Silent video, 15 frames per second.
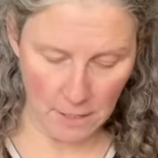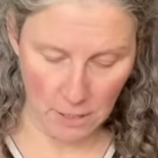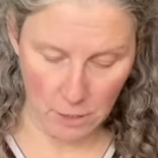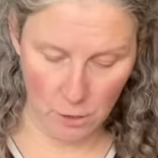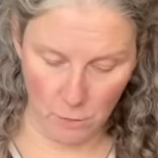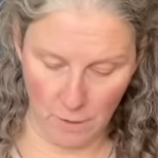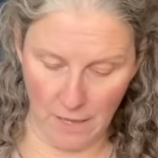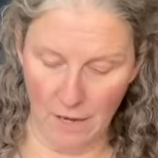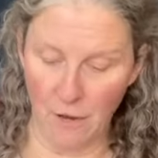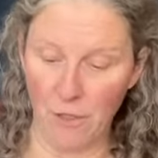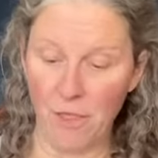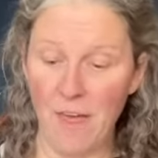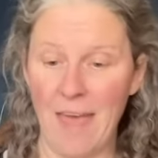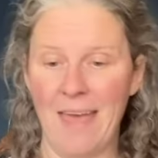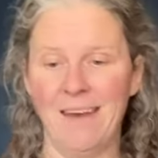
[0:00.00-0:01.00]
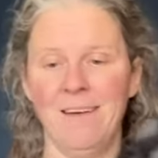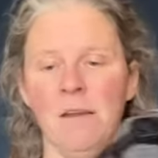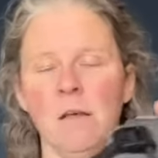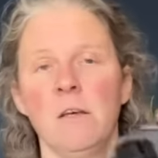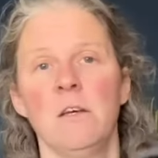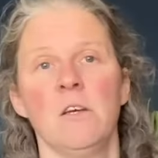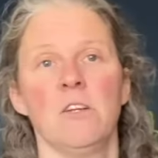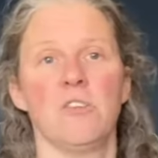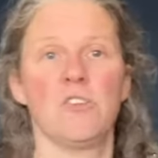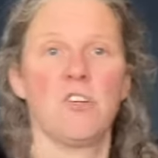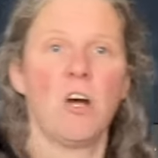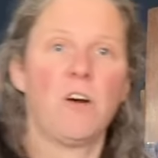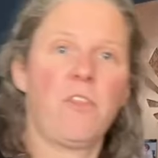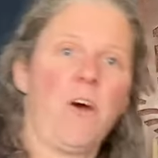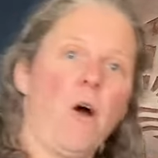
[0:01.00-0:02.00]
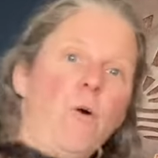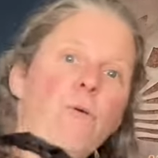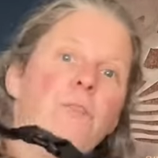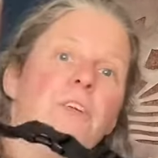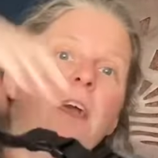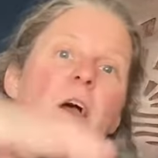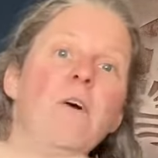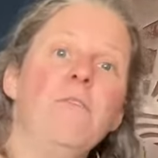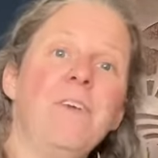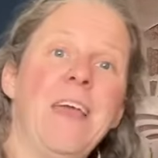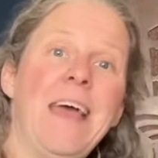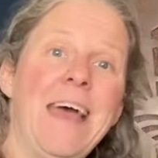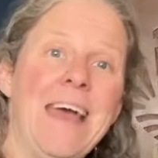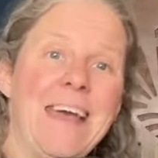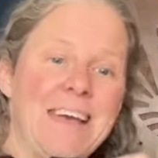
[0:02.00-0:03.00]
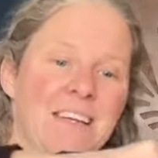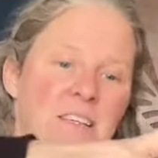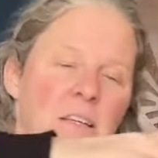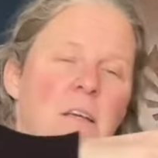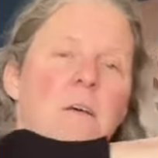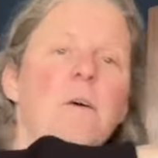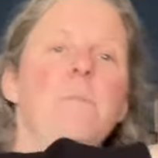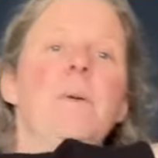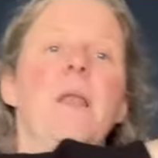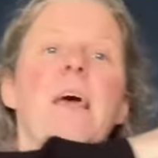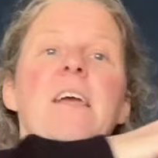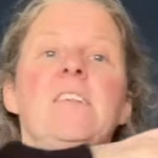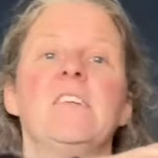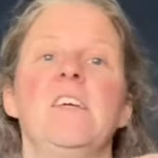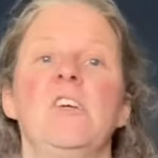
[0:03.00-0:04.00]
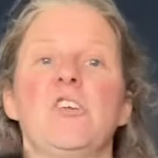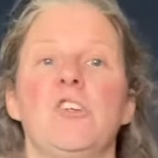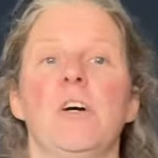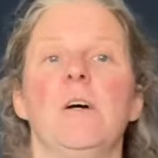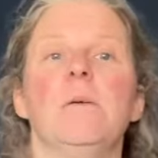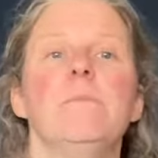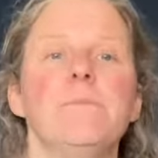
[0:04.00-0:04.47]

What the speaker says: You can then chuck the whole thing over your head, a bit like a t-shirt.